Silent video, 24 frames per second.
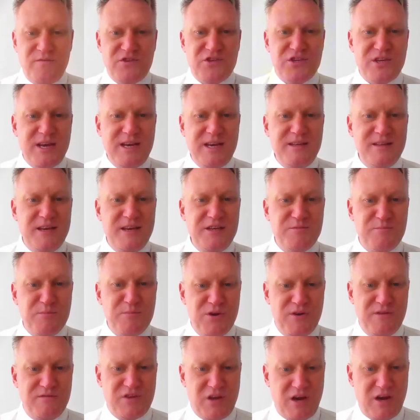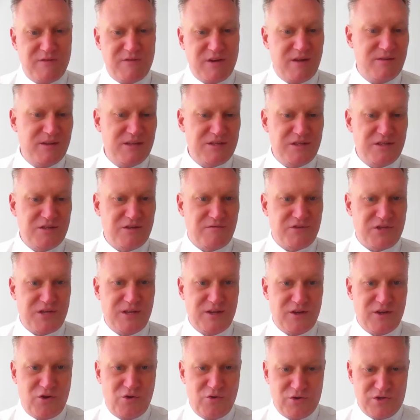seen these moves over, and this is
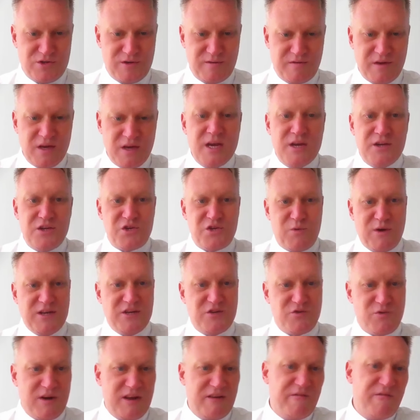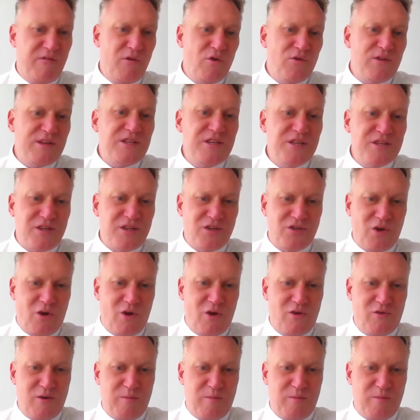obviously the course of 2024. This is the dollar